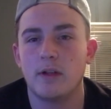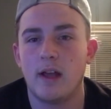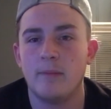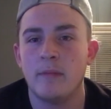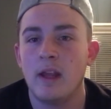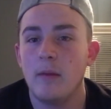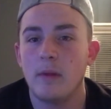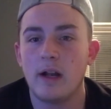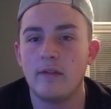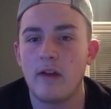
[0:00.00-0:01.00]
game,
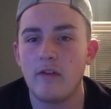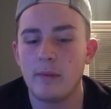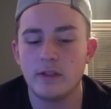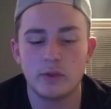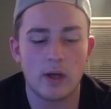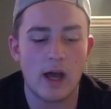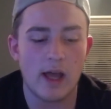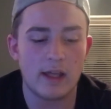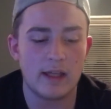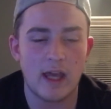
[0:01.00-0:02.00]
but I've never been to a
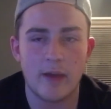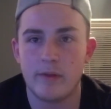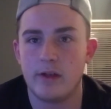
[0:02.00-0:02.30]
hockey game.